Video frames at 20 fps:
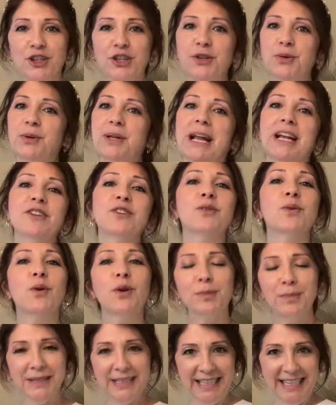you what I
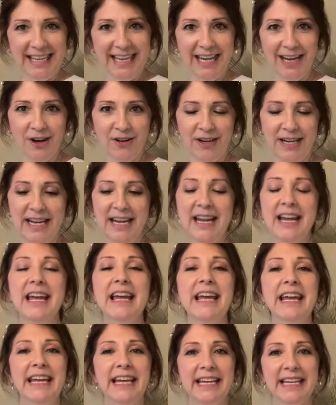normally carry
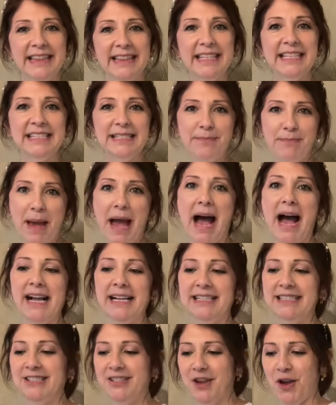in this
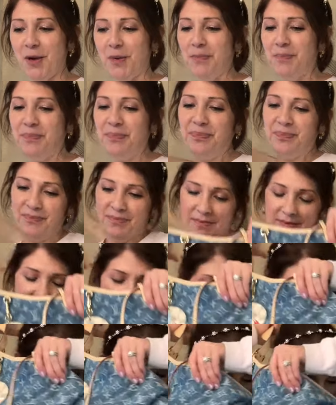bag. So,
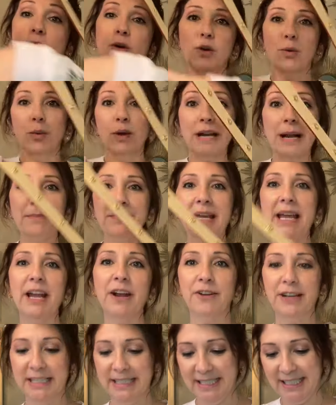or what I'm
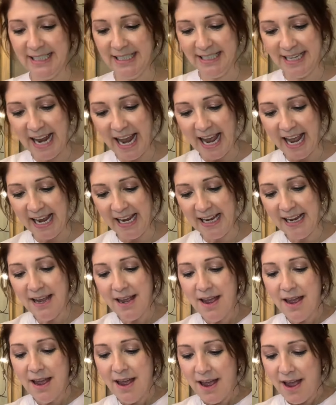carrying today.
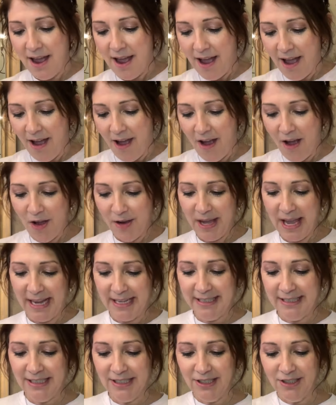
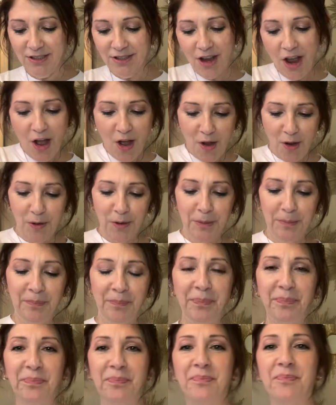Okay, so
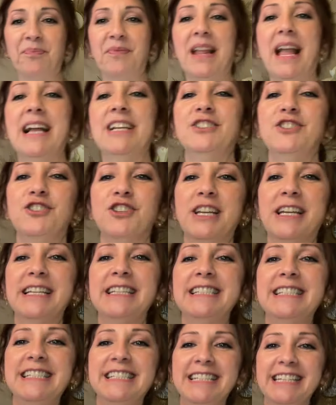as you
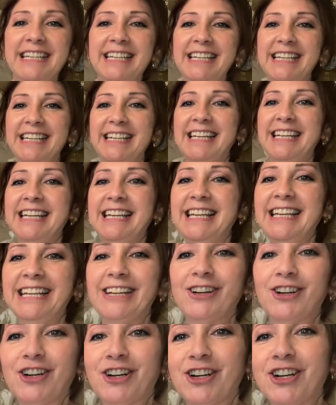can see
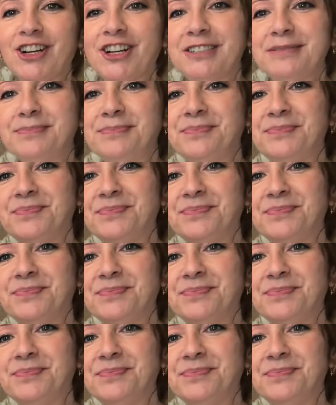here,